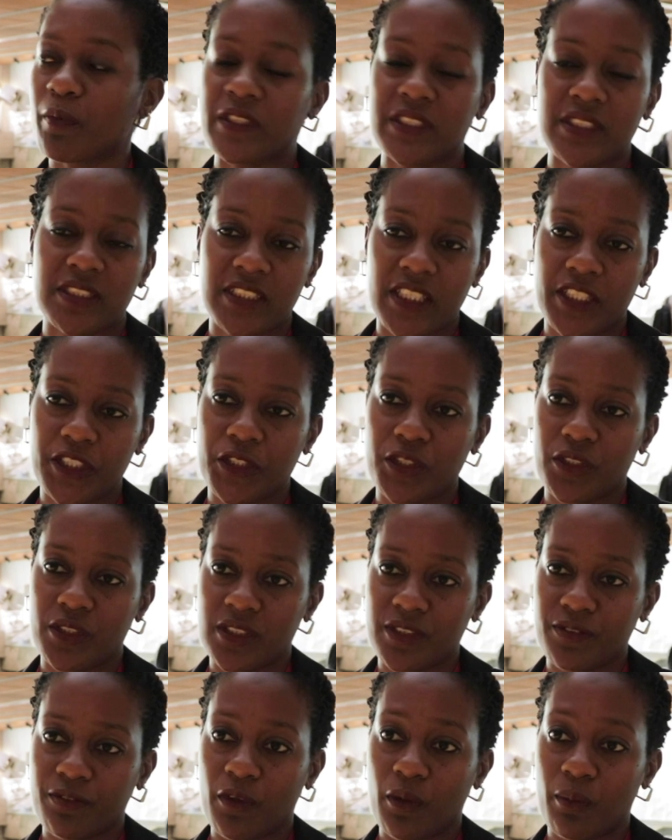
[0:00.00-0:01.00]

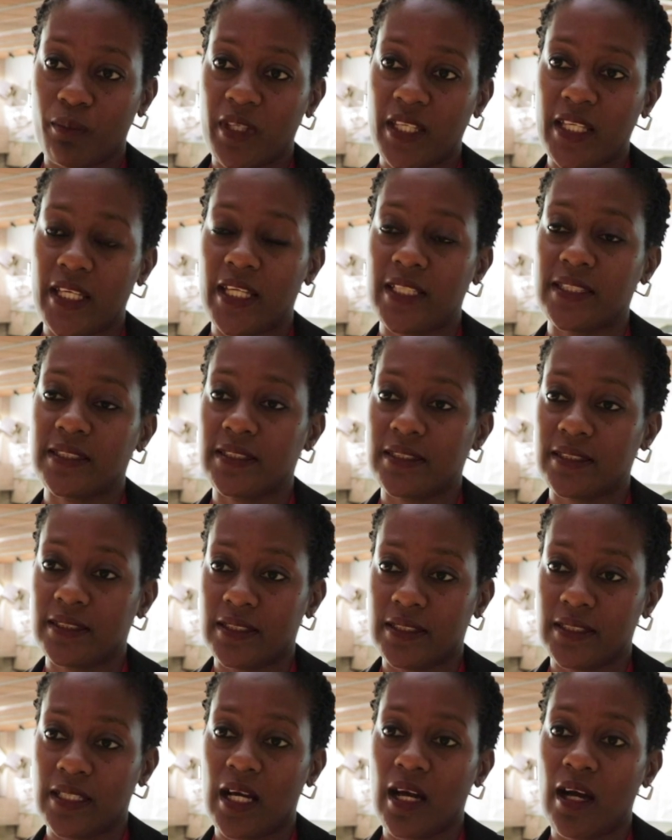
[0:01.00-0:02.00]
presentations from
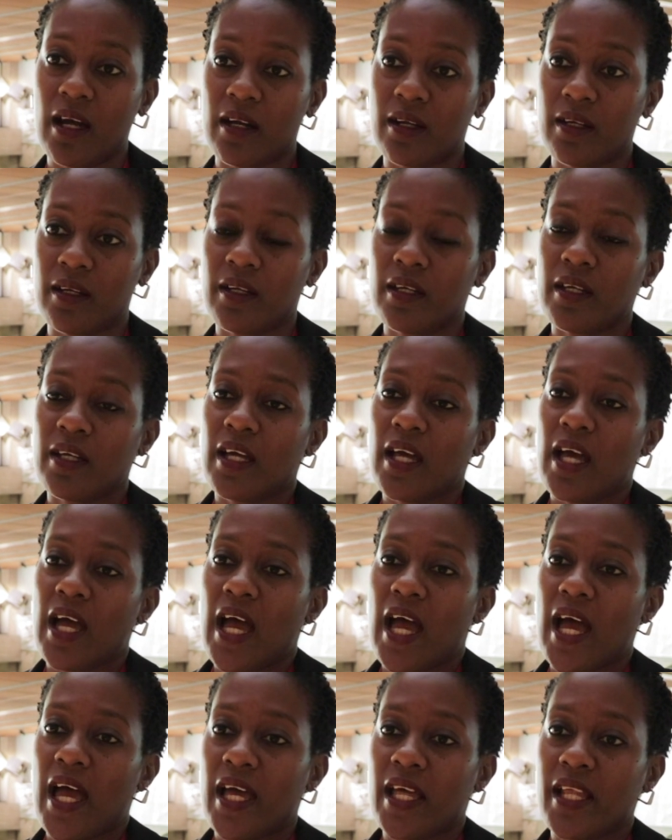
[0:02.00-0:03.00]
EACCR,
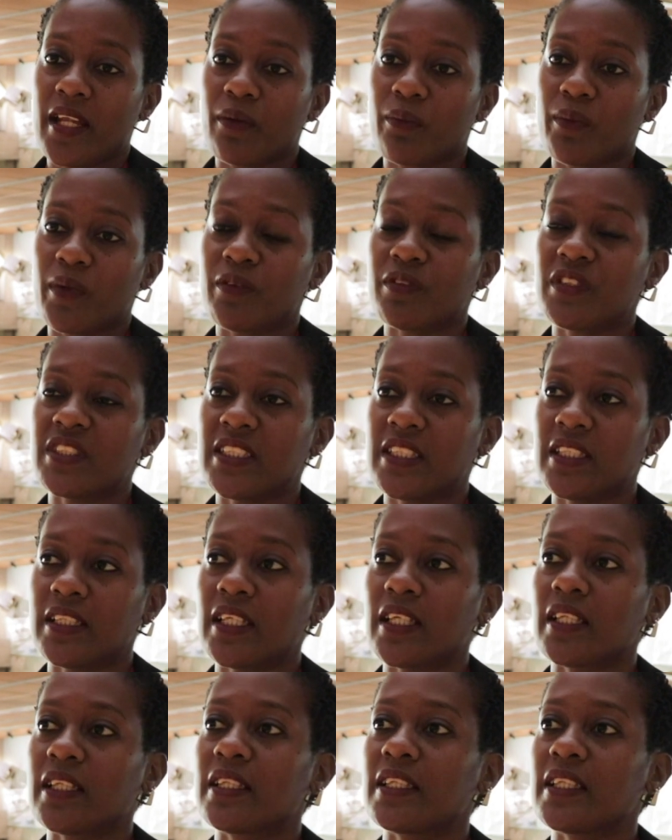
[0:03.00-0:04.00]
and we've seen
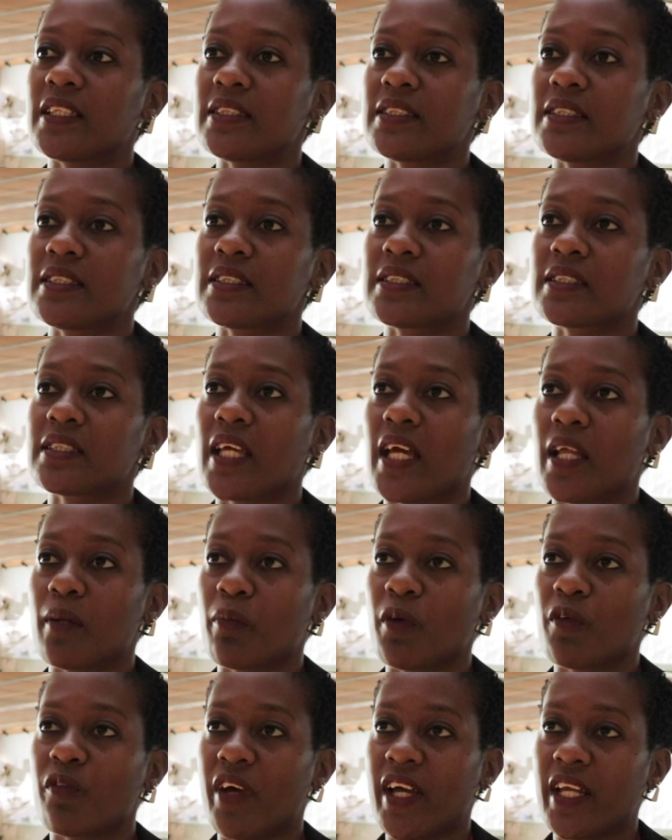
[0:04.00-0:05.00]
that this can
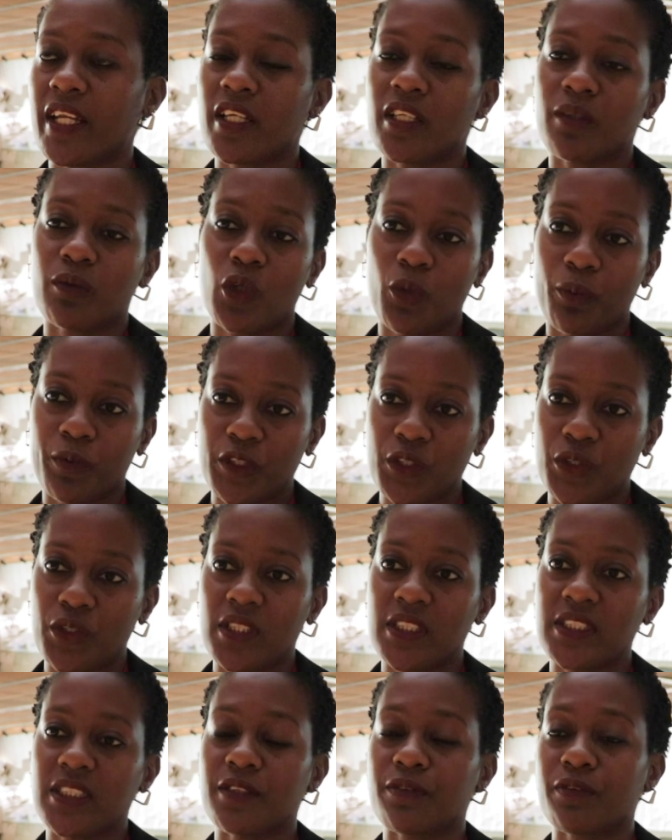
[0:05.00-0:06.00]
provide an
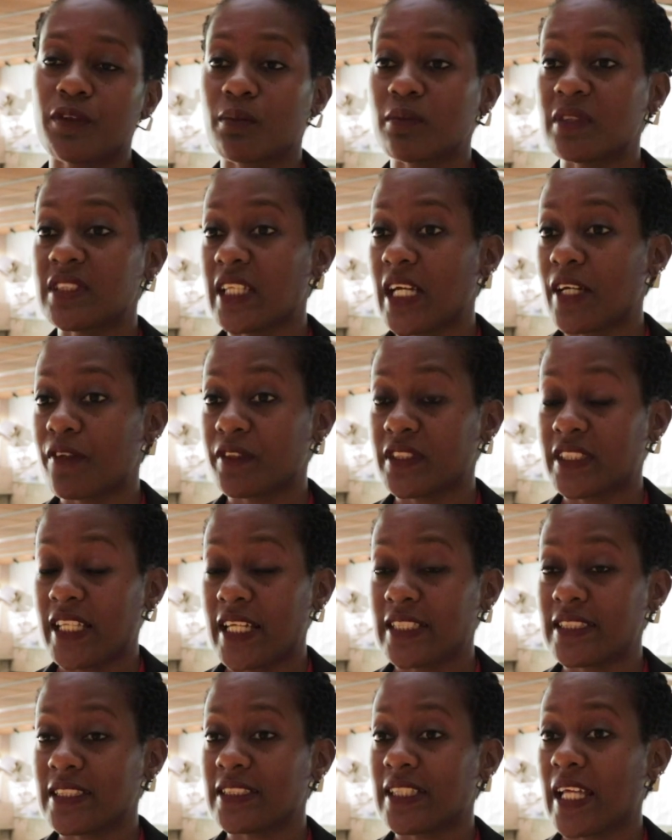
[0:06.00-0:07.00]
opportunity for
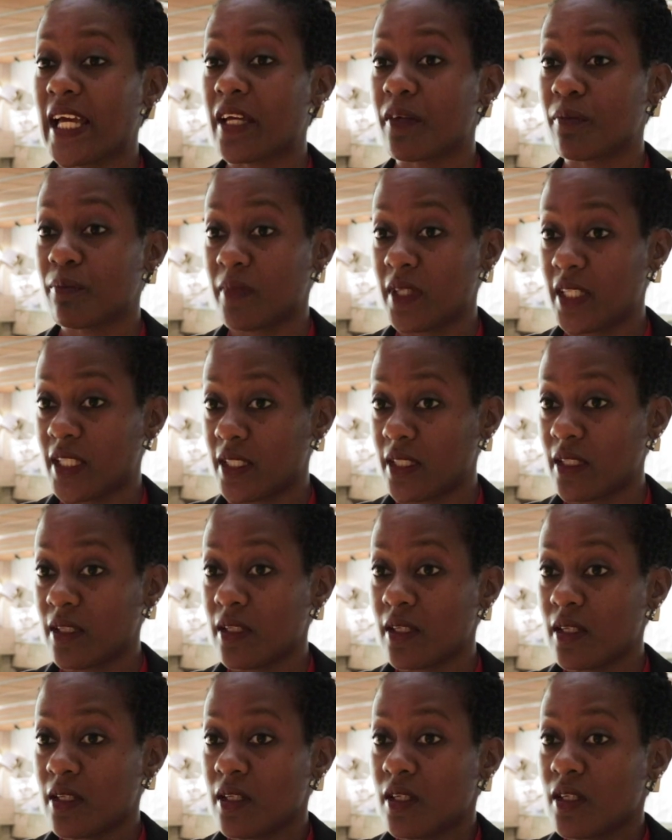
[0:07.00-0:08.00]
scientists like me
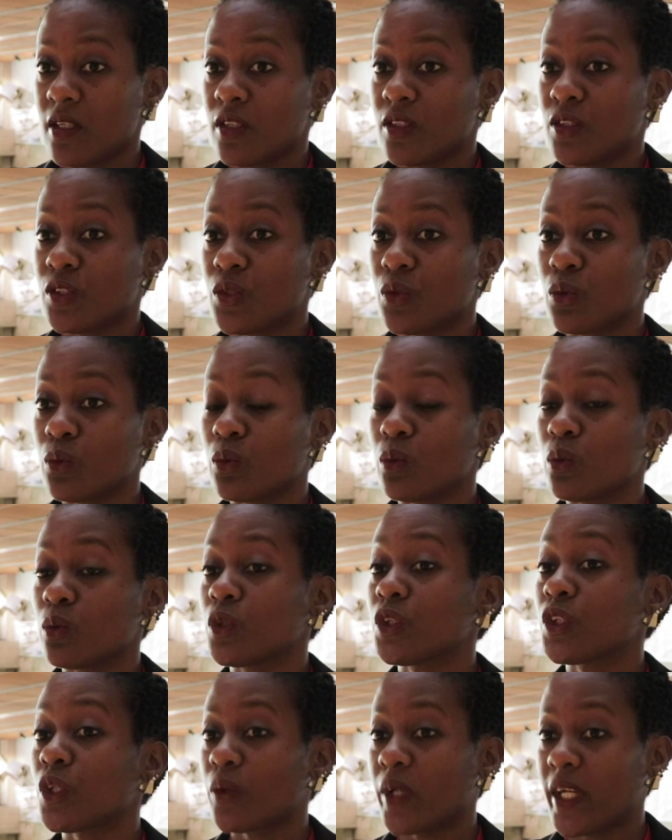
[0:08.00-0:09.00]
to
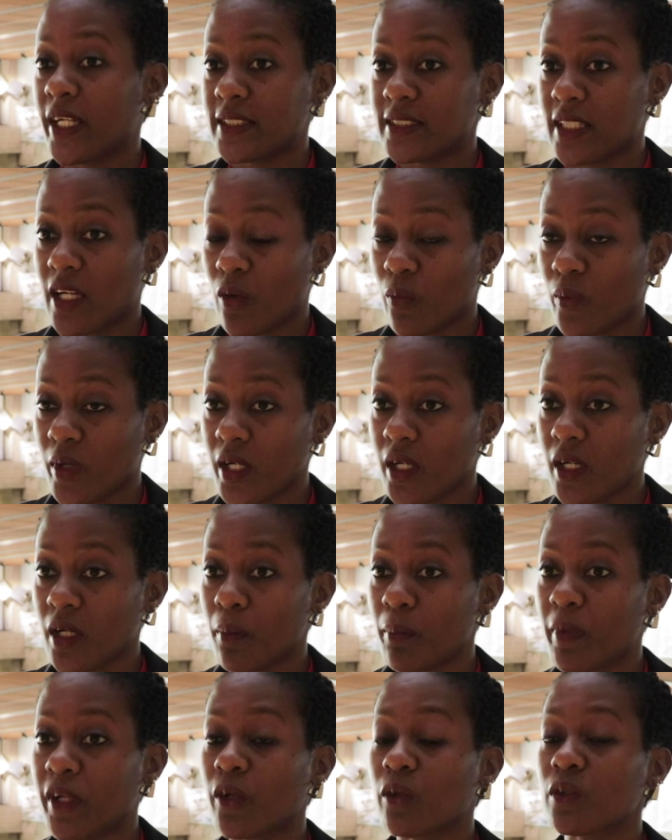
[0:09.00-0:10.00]
showcase our work,
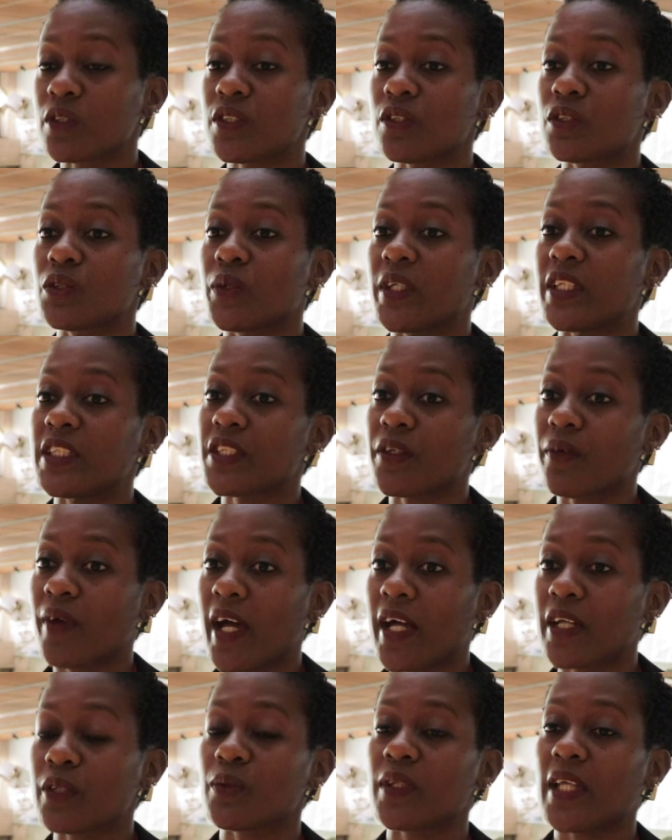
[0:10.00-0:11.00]
but also to
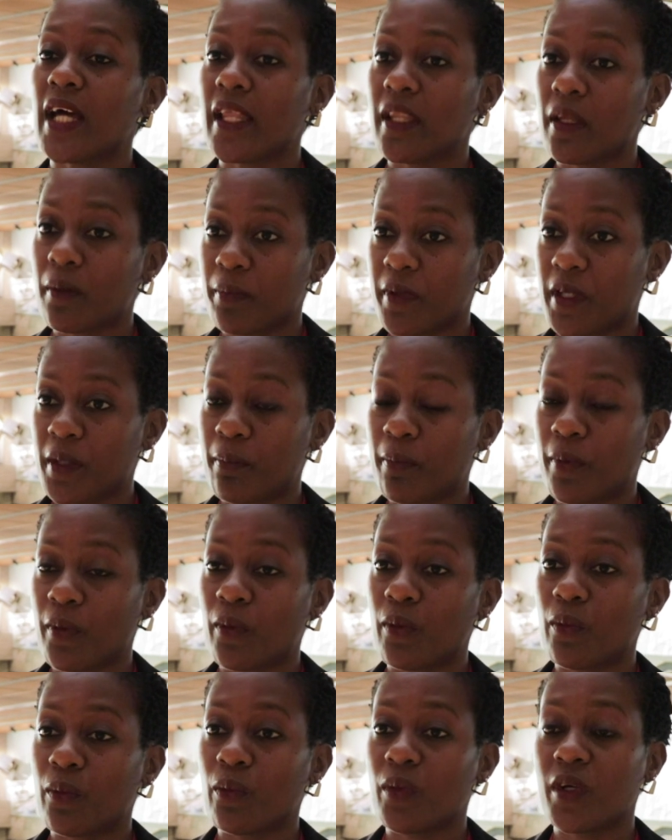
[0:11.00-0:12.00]
interact with other
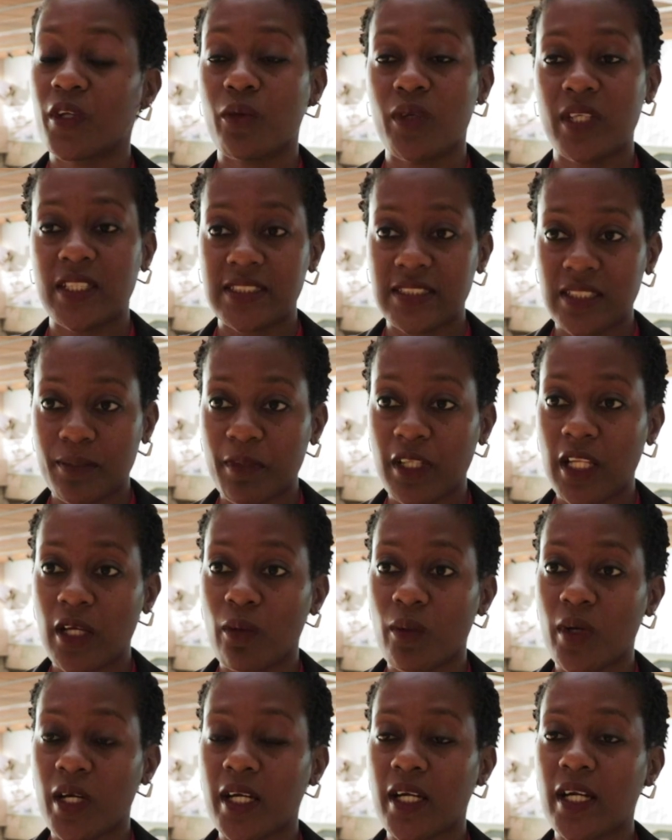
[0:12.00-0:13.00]
people who are doing
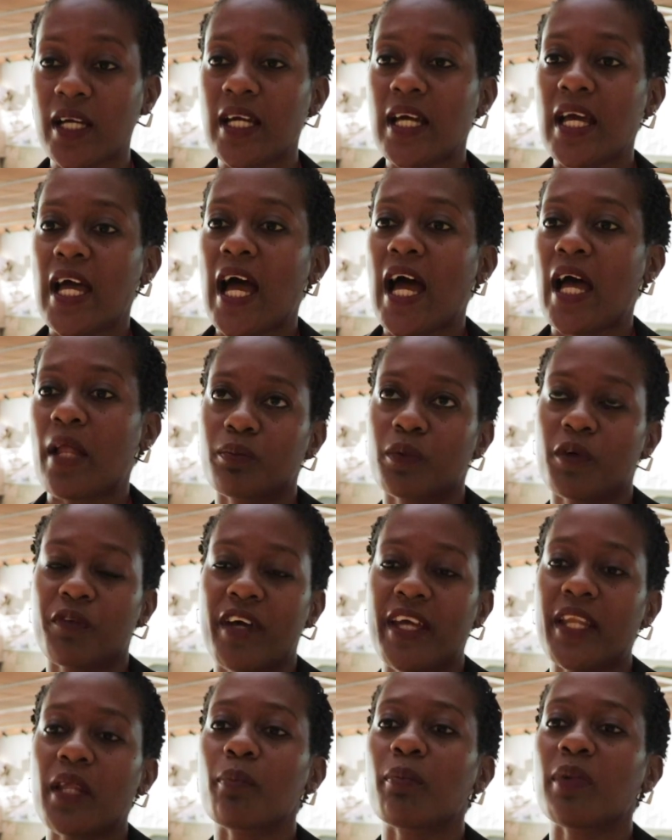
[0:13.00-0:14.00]
similar work and
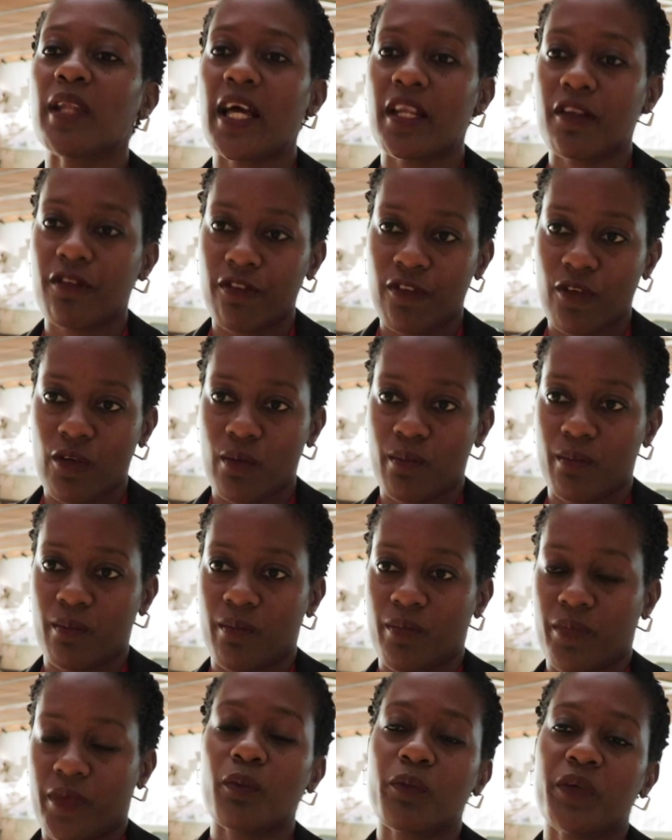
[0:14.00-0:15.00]
provide a platform
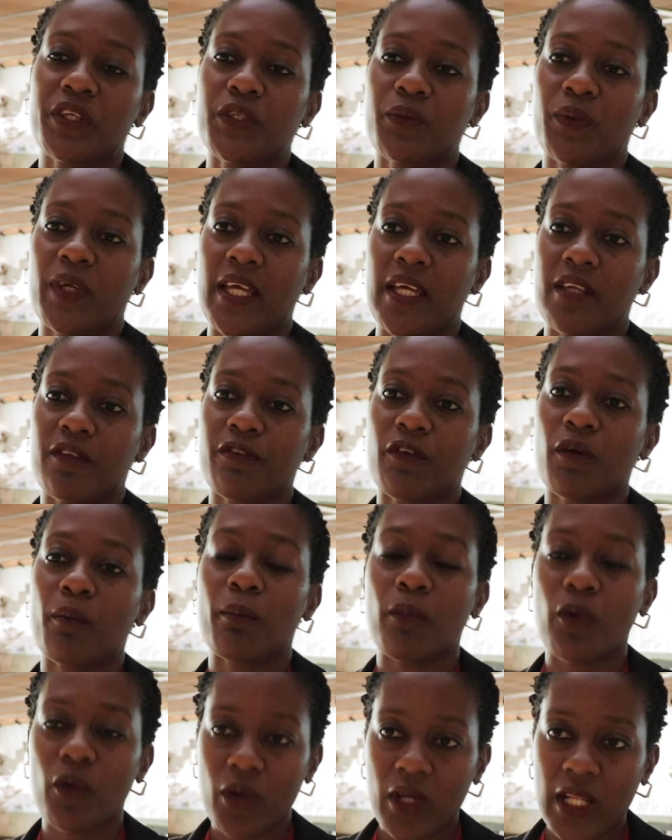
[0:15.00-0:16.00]
from which we can
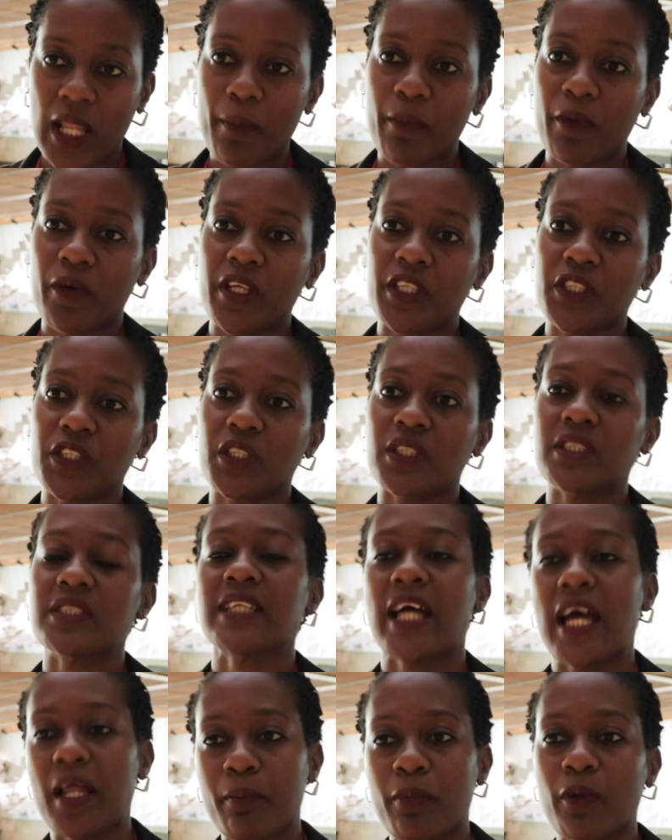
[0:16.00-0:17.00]
form more collaborations
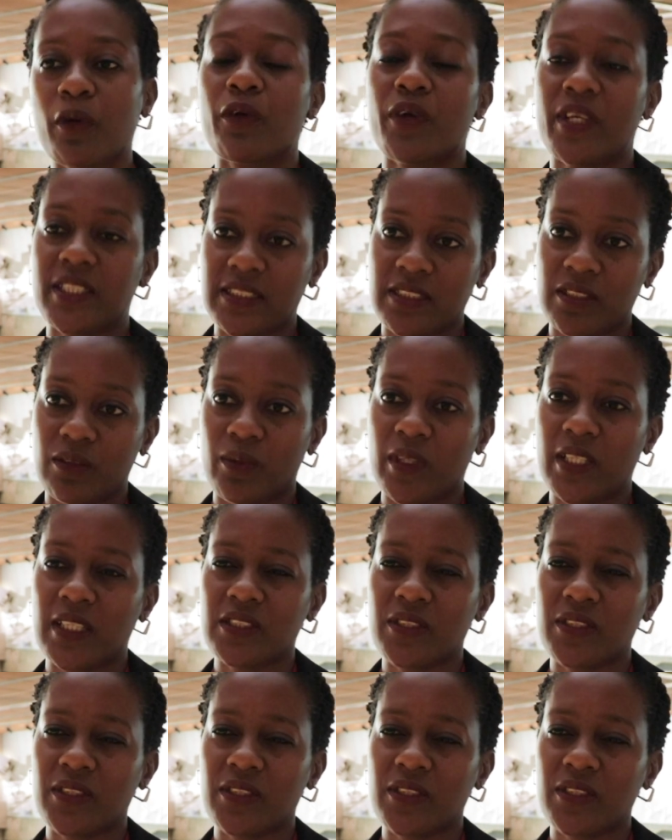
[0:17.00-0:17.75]
and progress the work.